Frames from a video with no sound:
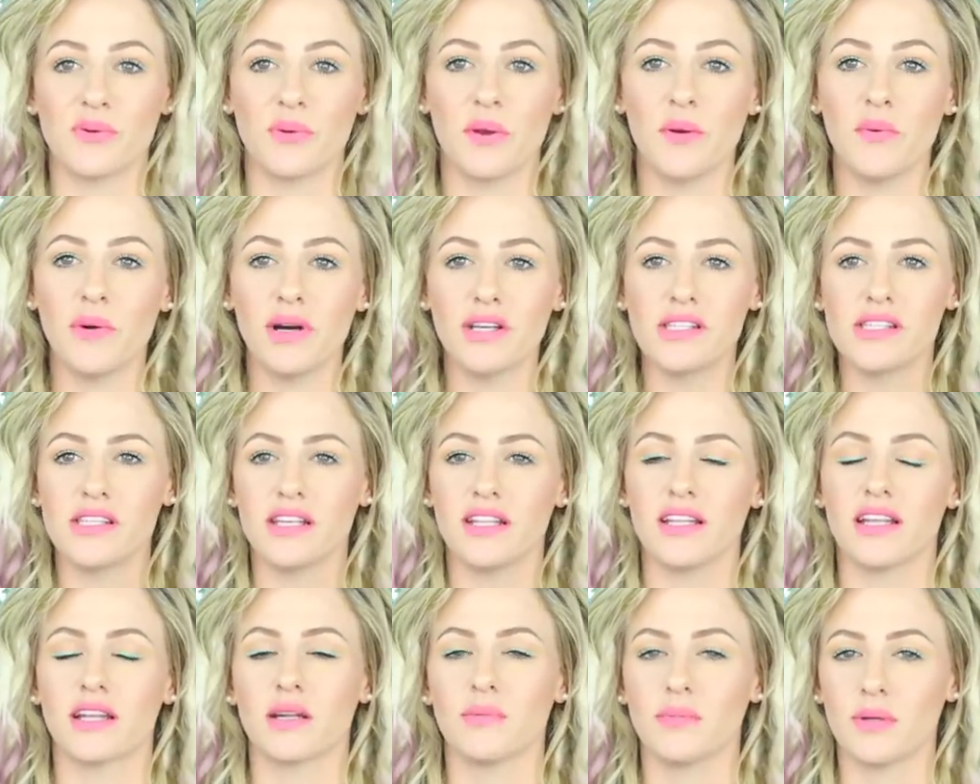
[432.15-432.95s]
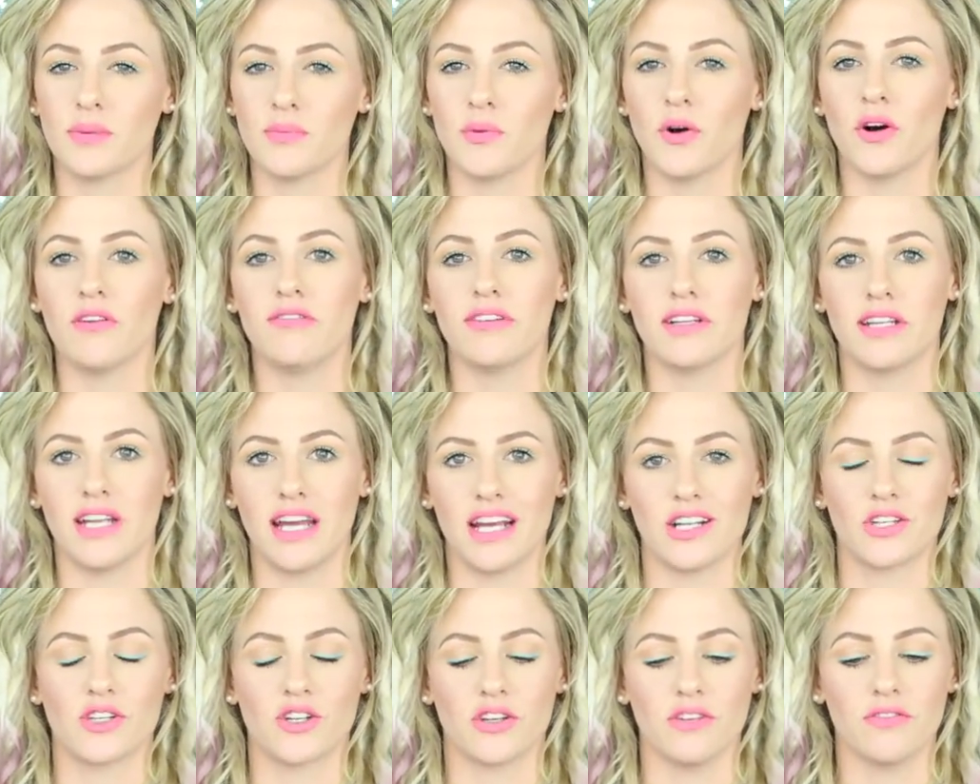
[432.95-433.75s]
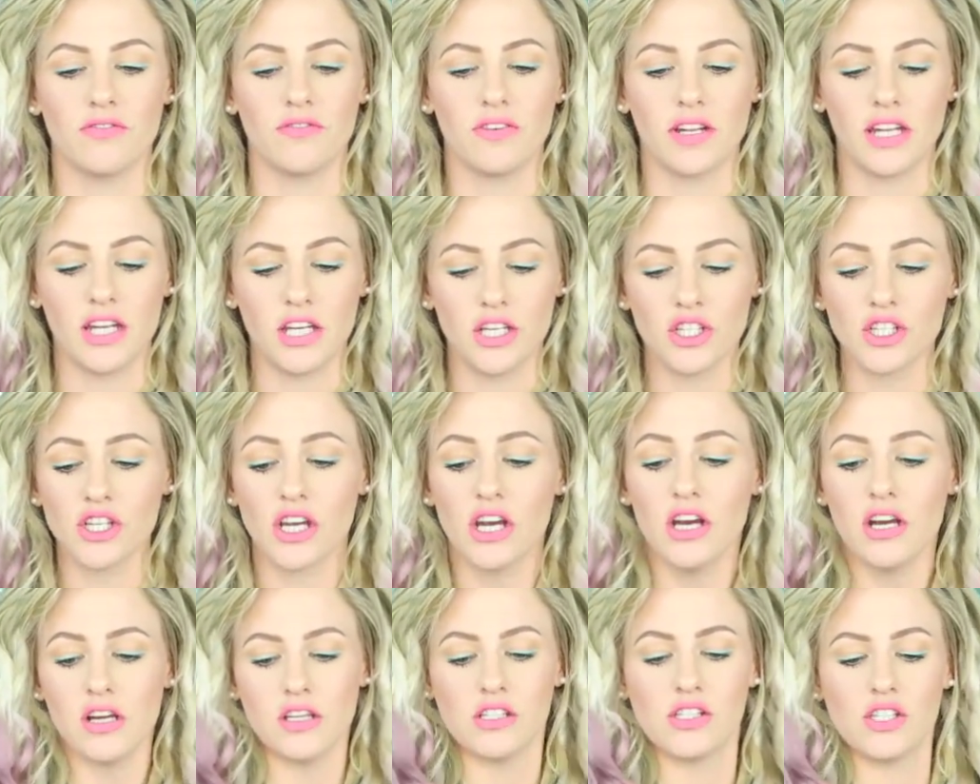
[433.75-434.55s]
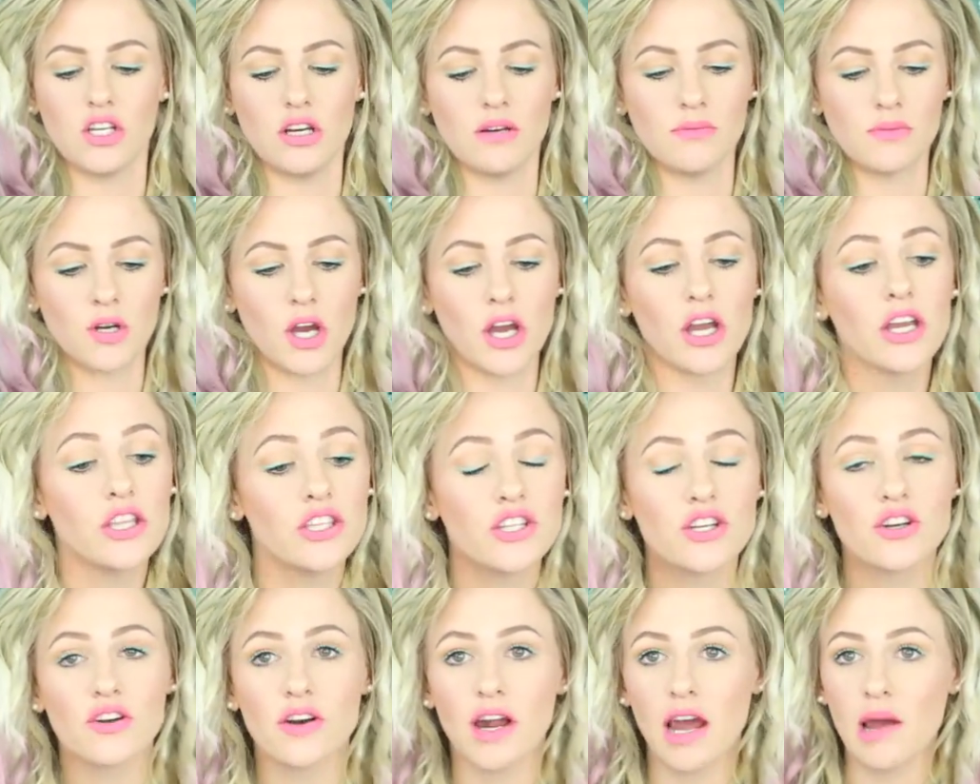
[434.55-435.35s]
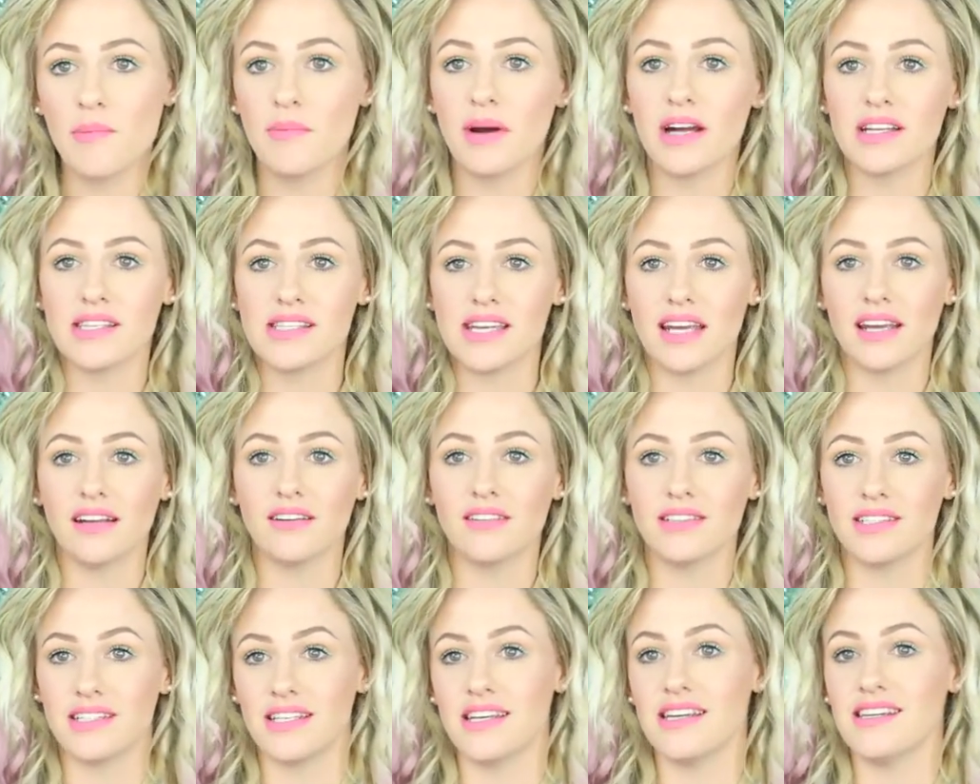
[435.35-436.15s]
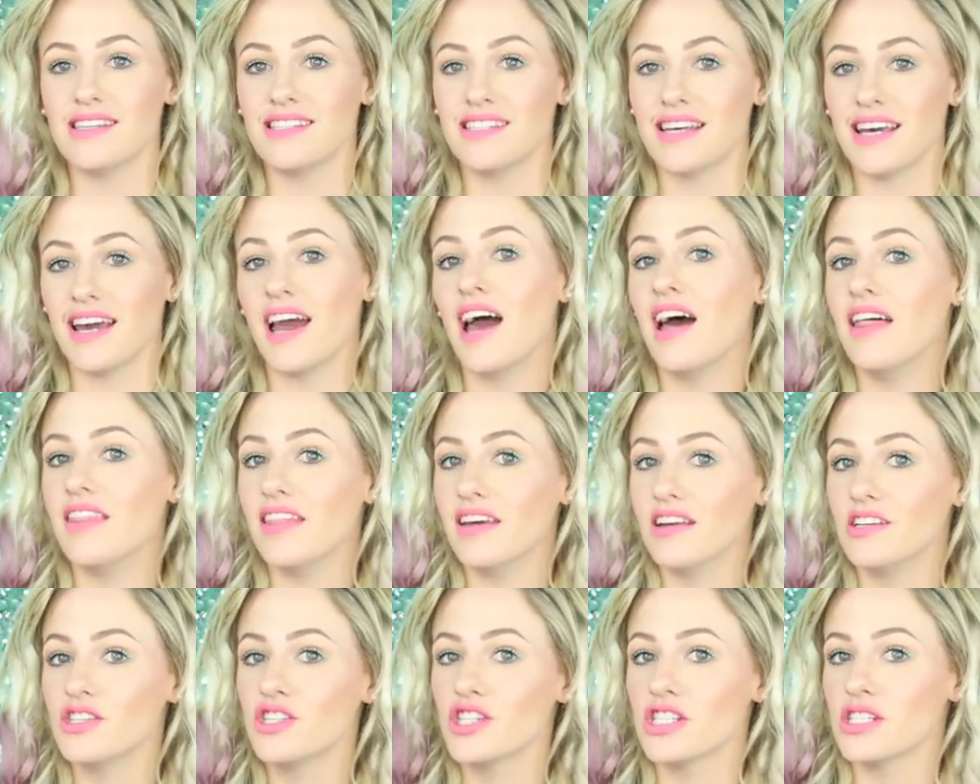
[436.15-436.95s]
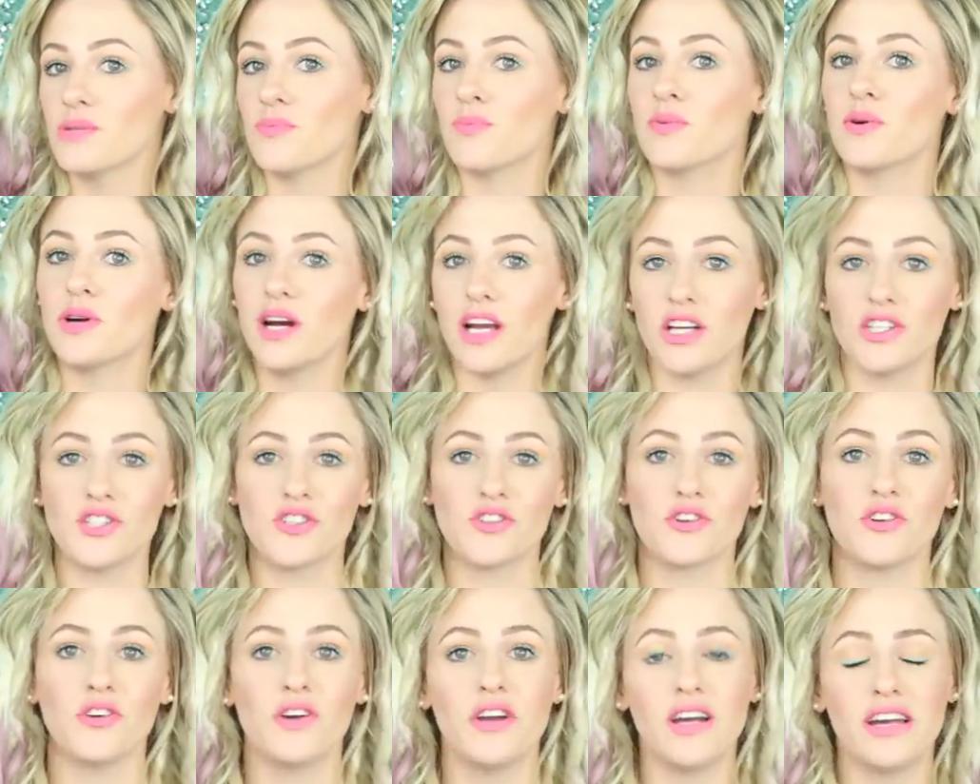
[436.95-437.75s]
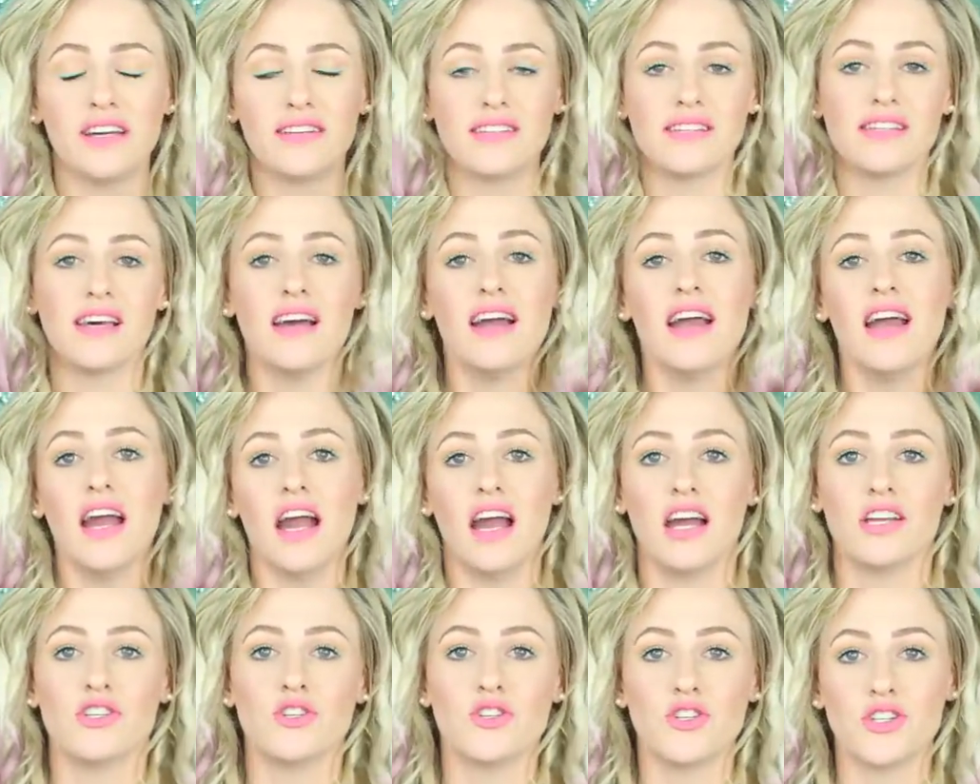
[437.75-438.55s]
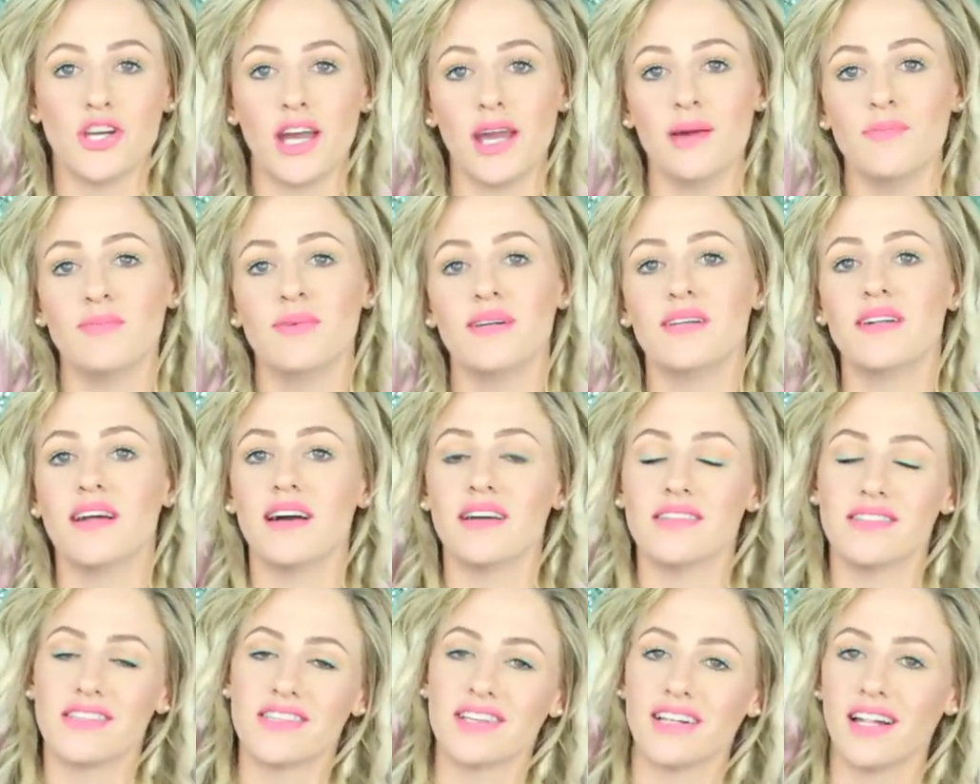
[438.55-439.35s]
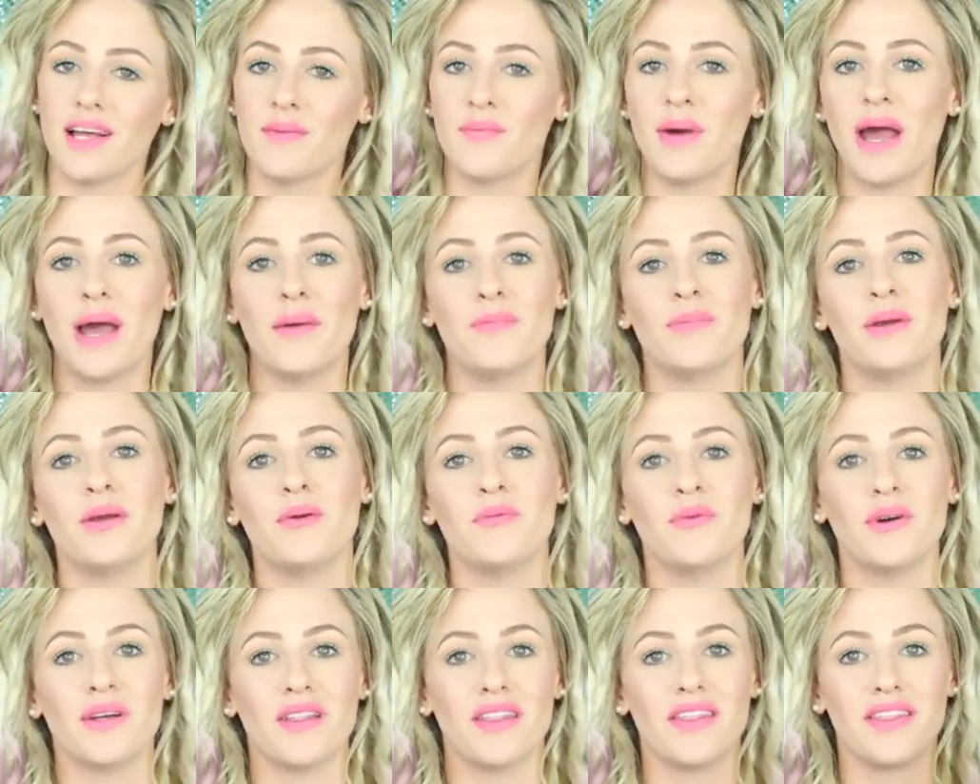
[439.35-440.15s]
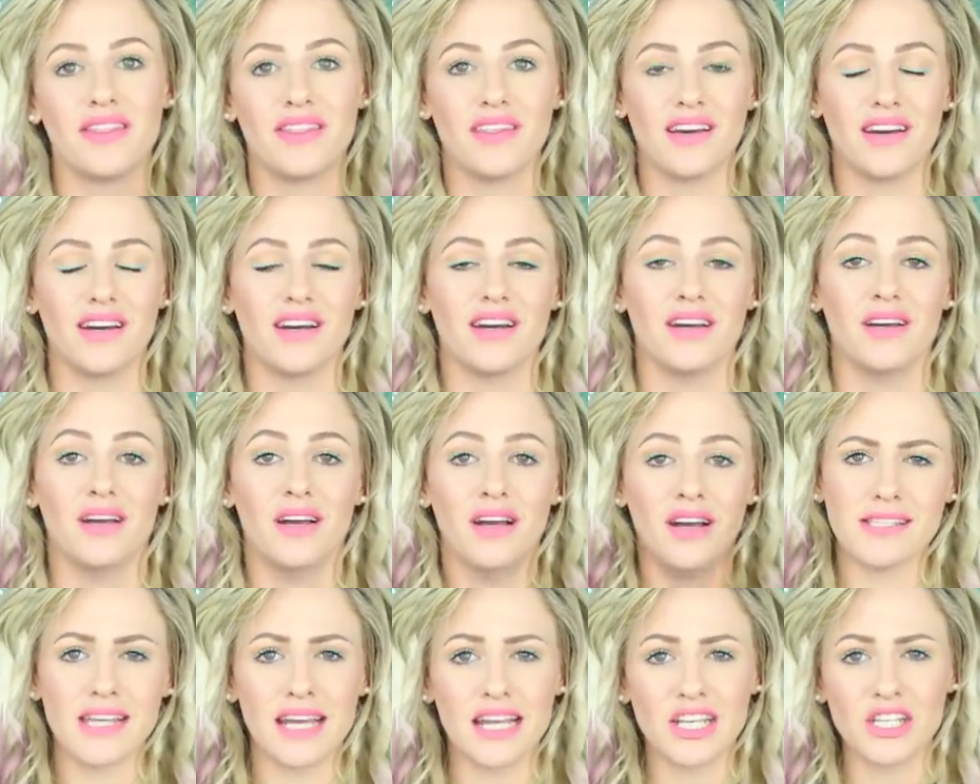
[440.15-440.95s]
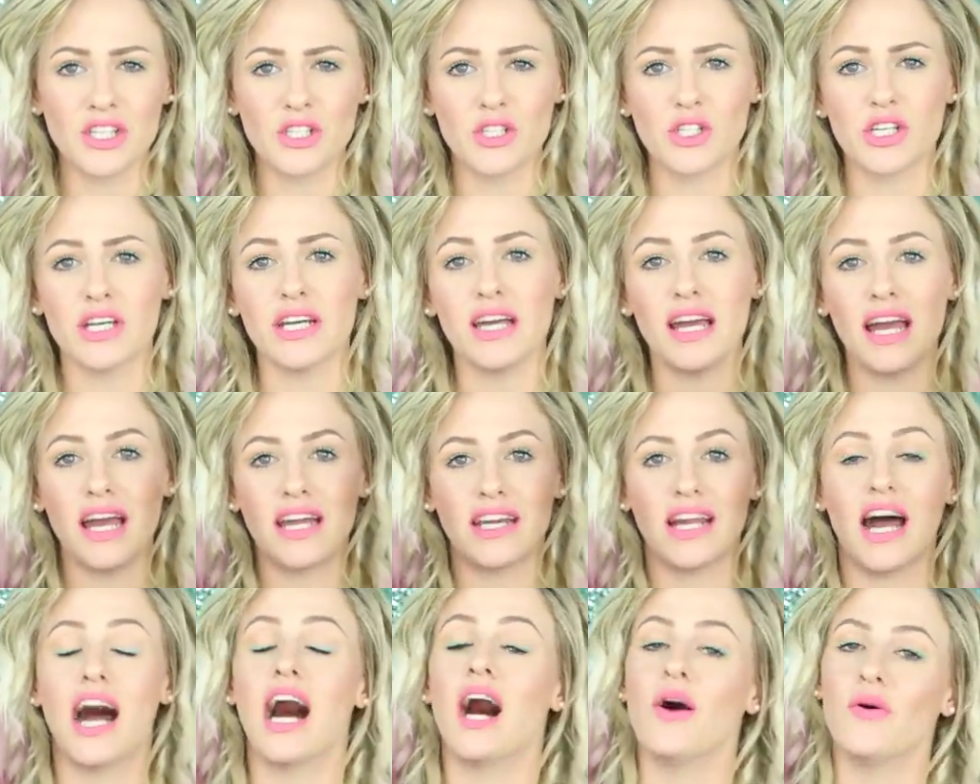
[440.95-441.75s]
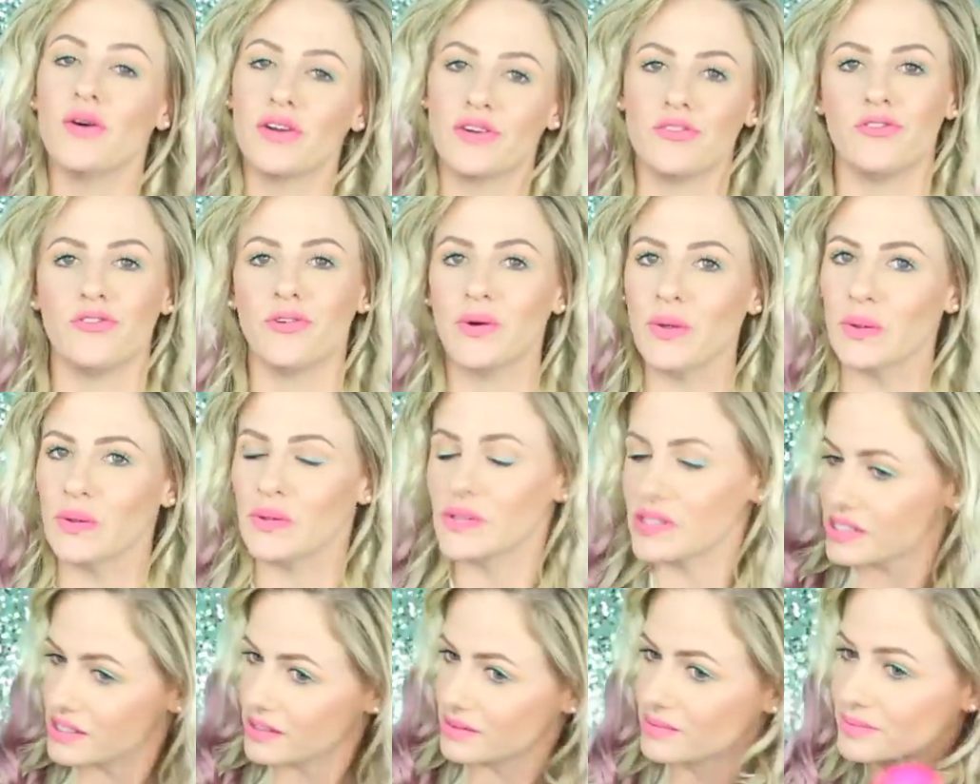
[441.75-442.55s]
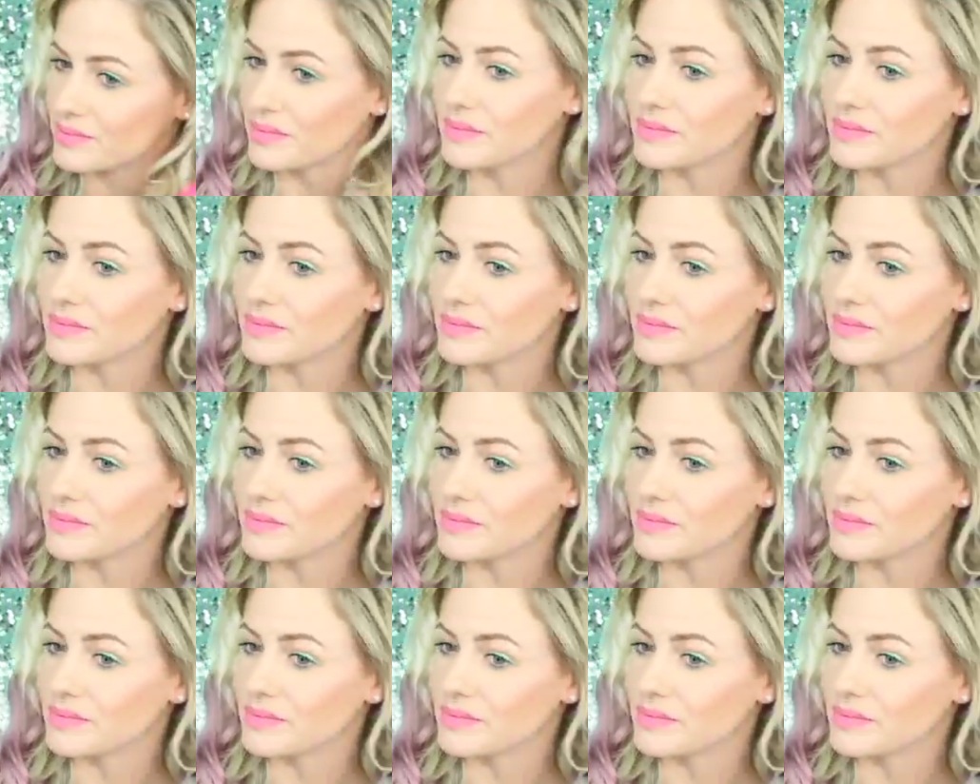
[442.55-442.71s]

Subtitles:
We want a little bit more of a natural finish. So I'm going to grab my Tangle Teezer and then just brush through it and shape it until I'm happy with the texture and how it falls.